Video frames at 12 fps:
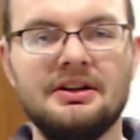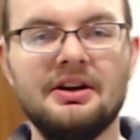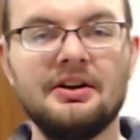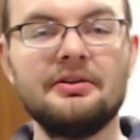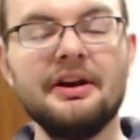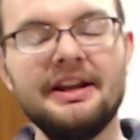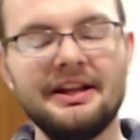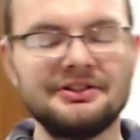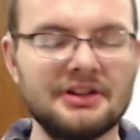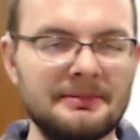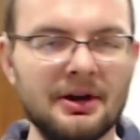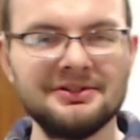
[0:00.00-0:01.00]
Greetings, the
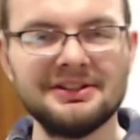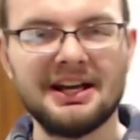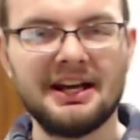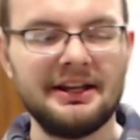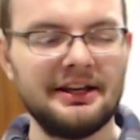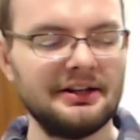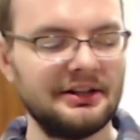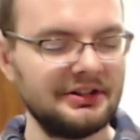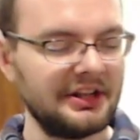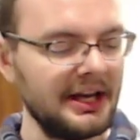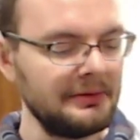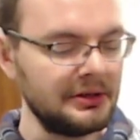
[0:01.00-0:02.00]
posting guy here, and
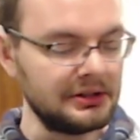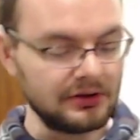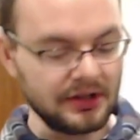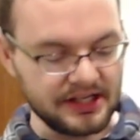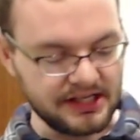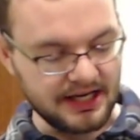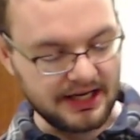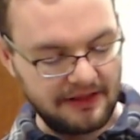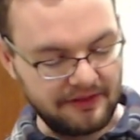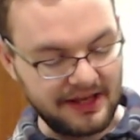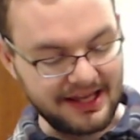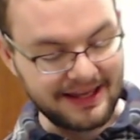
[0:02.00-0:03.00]
today we are looking at
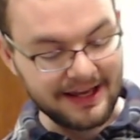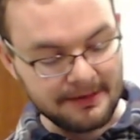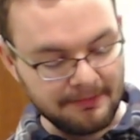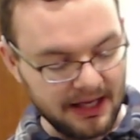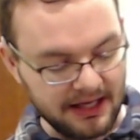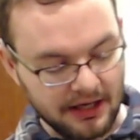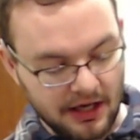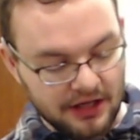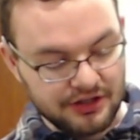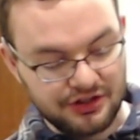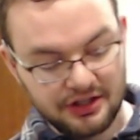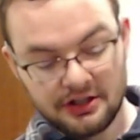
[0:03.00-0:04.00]
the Gigabyte
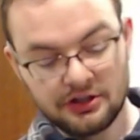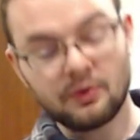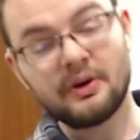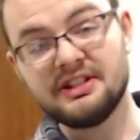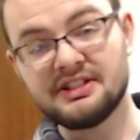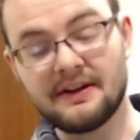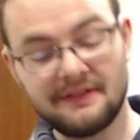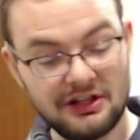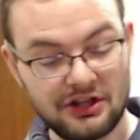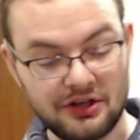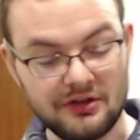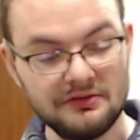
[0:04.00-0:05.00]

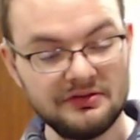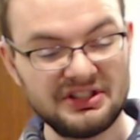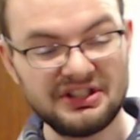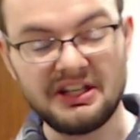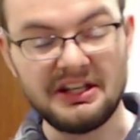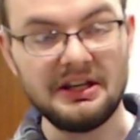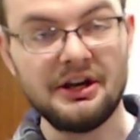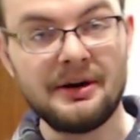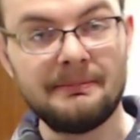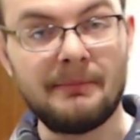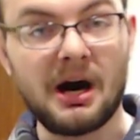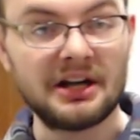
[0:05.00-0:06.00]
G27QC
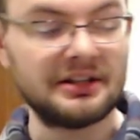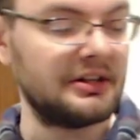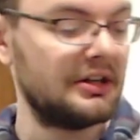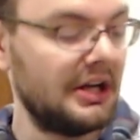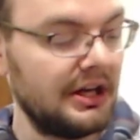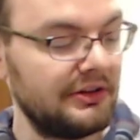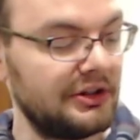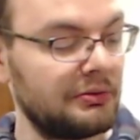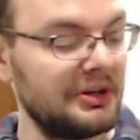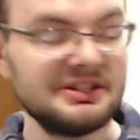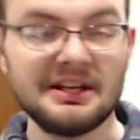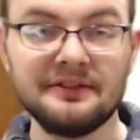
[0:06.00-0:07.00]
monitor. The
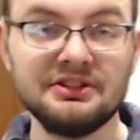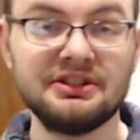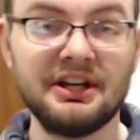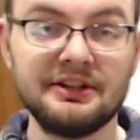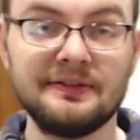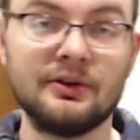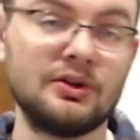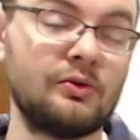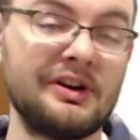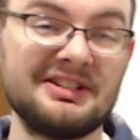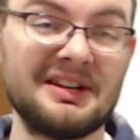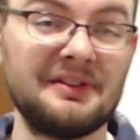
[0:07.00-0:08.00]
27 stands for
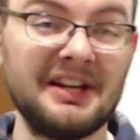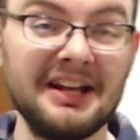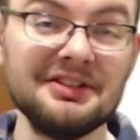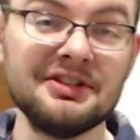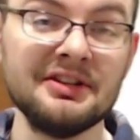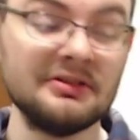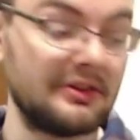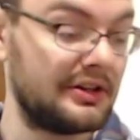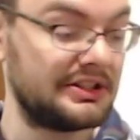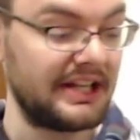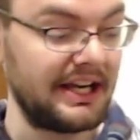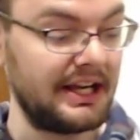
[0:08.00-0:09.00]
27 inches.
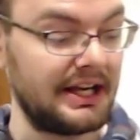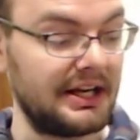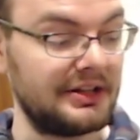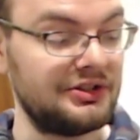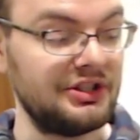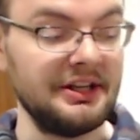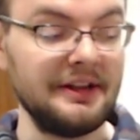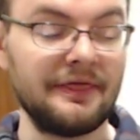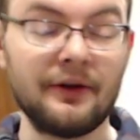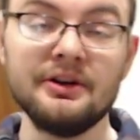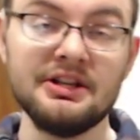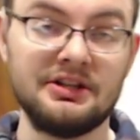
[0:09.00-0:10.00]
There's a
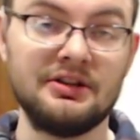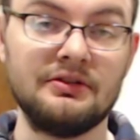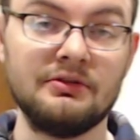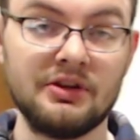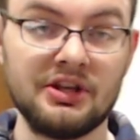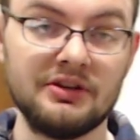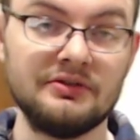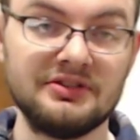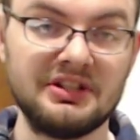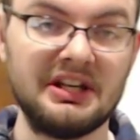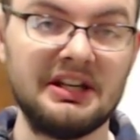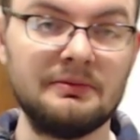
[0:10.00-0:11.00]

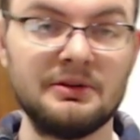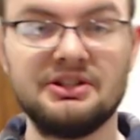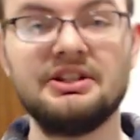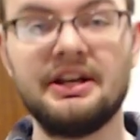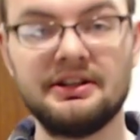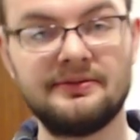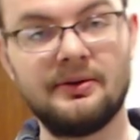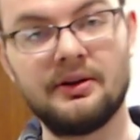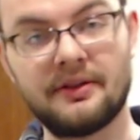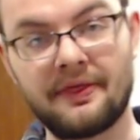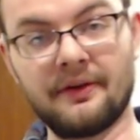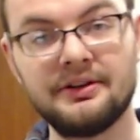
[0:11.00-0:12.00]
G32QC, which stands for the
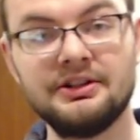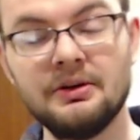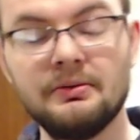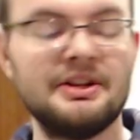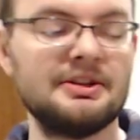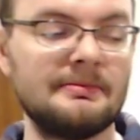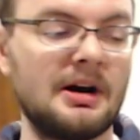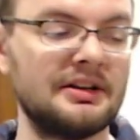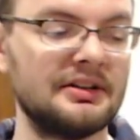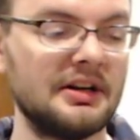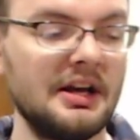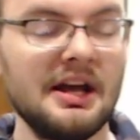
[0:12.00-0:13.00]
32-inch
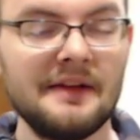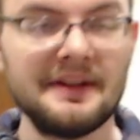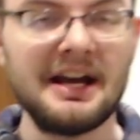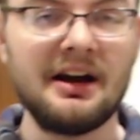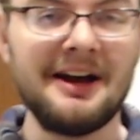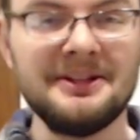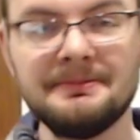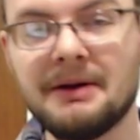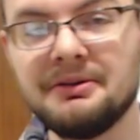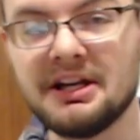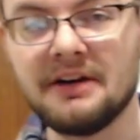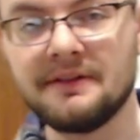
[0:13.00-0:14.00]
monitor. Now, as you probably
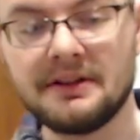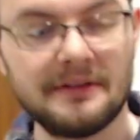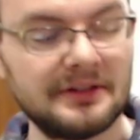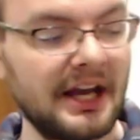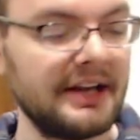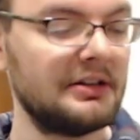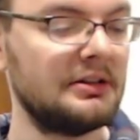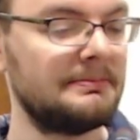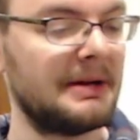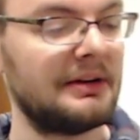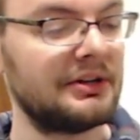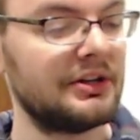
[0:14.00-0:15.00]
tell from the title, but
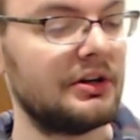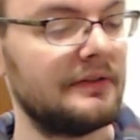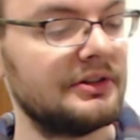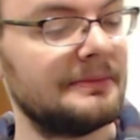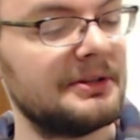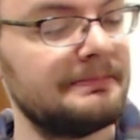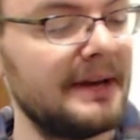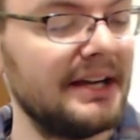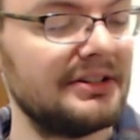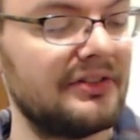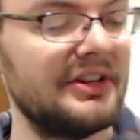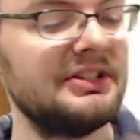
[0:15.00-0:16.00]
I'm going to go over some specs.
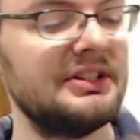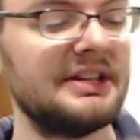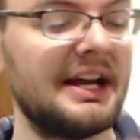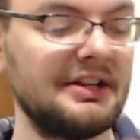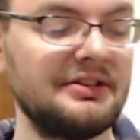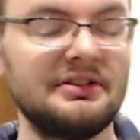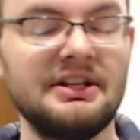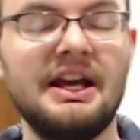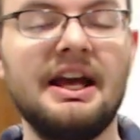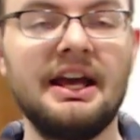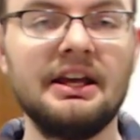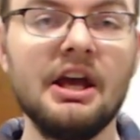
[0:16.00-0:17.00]
This is actually
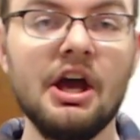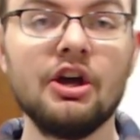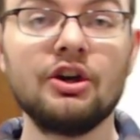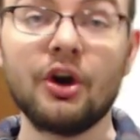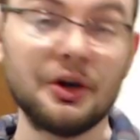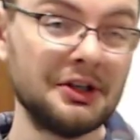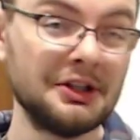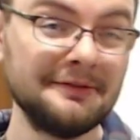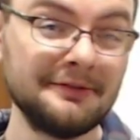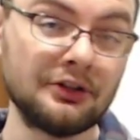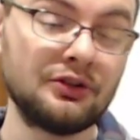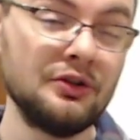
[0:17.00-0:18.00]
a curved
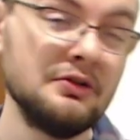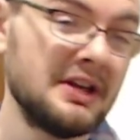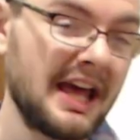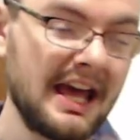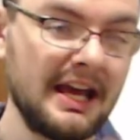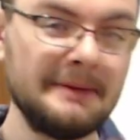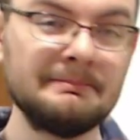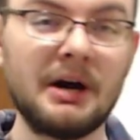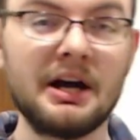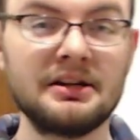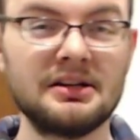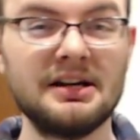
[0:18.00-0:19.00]
2K
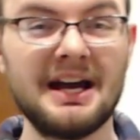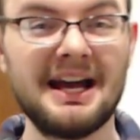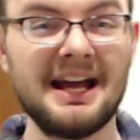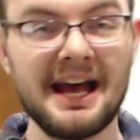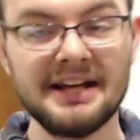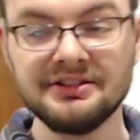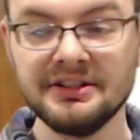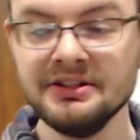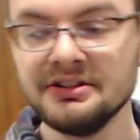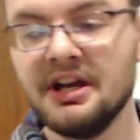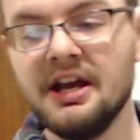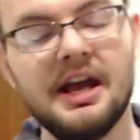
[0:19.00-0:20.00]
monitor at ASUS,
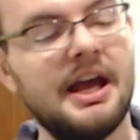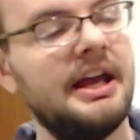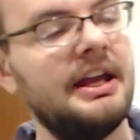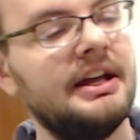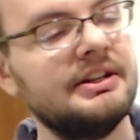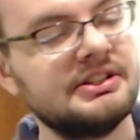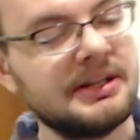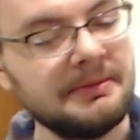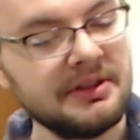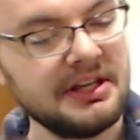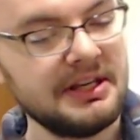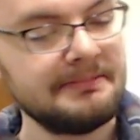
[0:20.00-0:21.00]
and some of
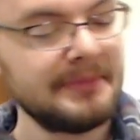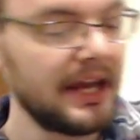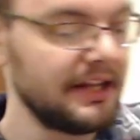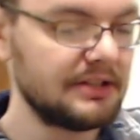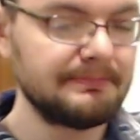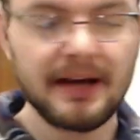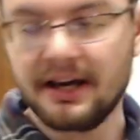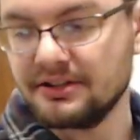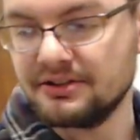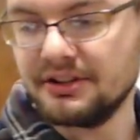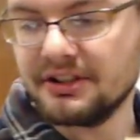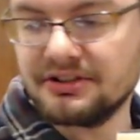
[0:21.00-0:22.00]
the main specs
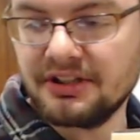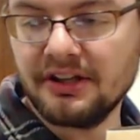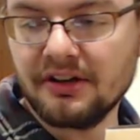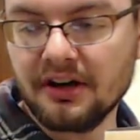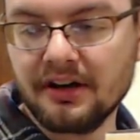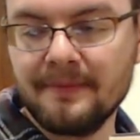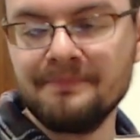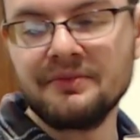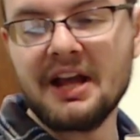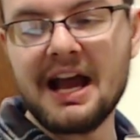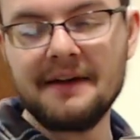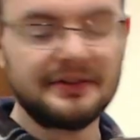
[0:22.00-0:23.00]
you can see are
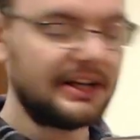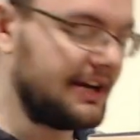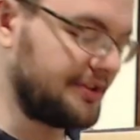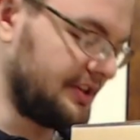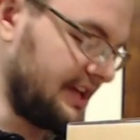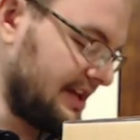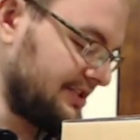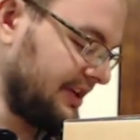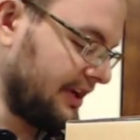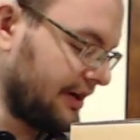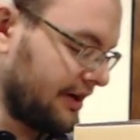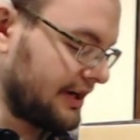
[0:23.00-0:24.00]
advertised on the edge
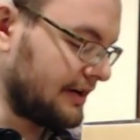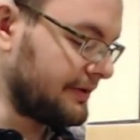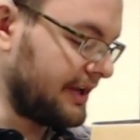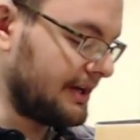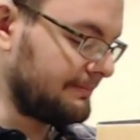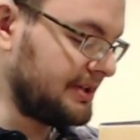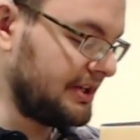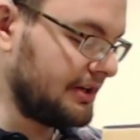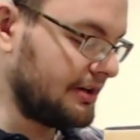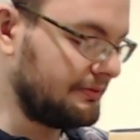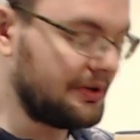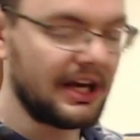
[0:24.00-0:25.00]
here, and I'll read up
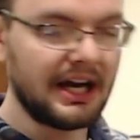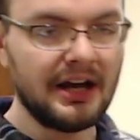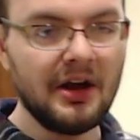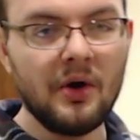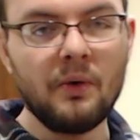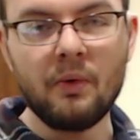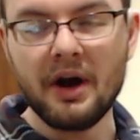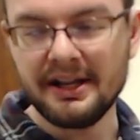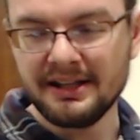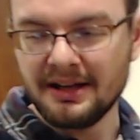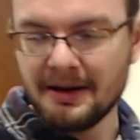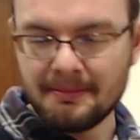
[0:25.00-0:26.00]
here. We got
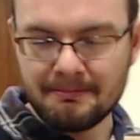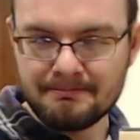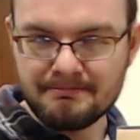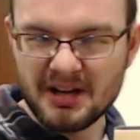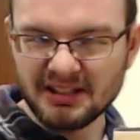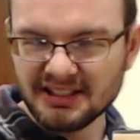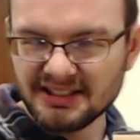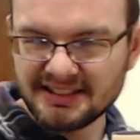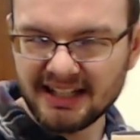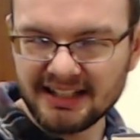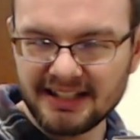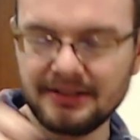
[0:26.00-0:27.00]
1
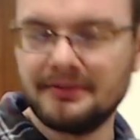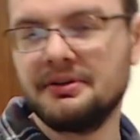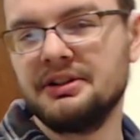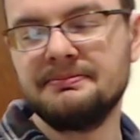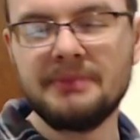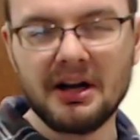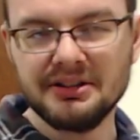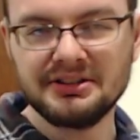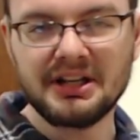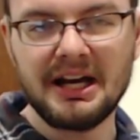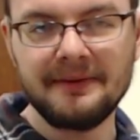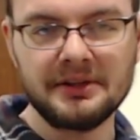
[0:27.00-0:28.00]
millisecond response
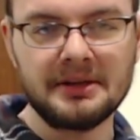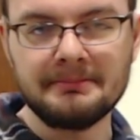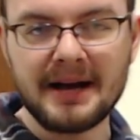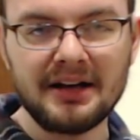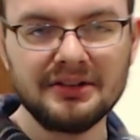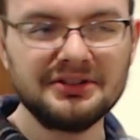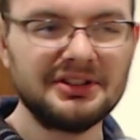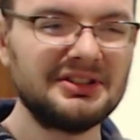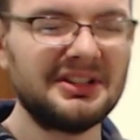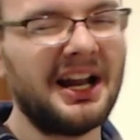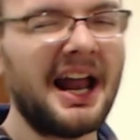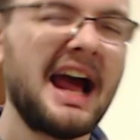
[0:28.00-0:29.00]
time for the mouse. It's
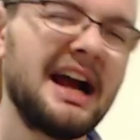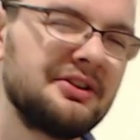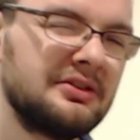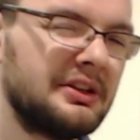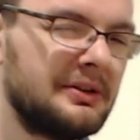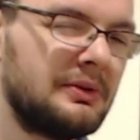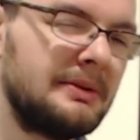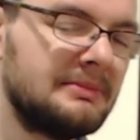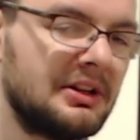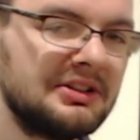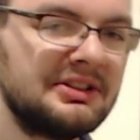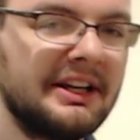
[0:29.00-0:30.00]
not actually 1
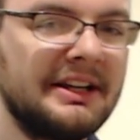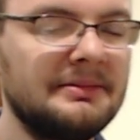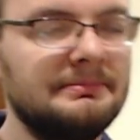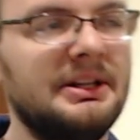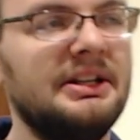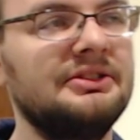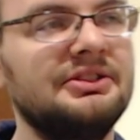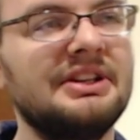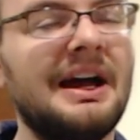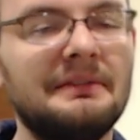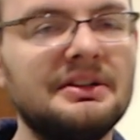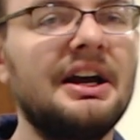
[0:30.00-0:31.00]
millisecond, but it just
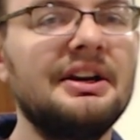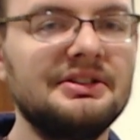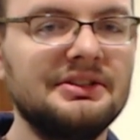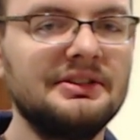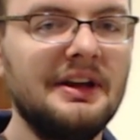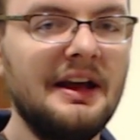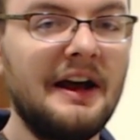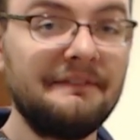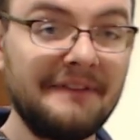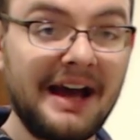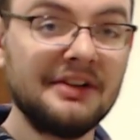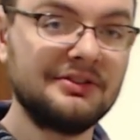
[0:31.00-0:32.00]
advertises a
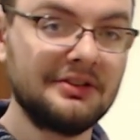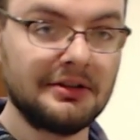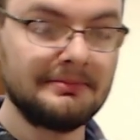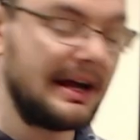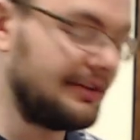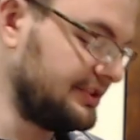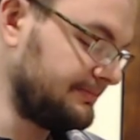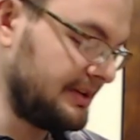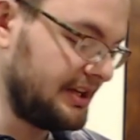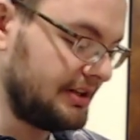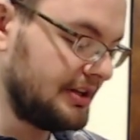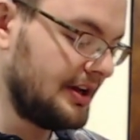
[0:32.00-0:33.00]
faster mouse
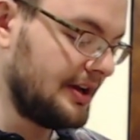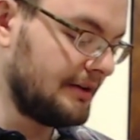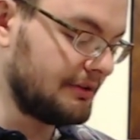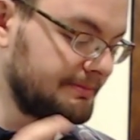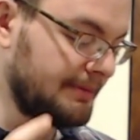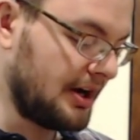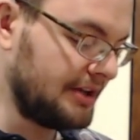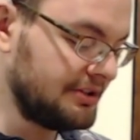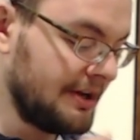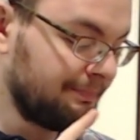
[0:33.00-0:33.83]
speed response.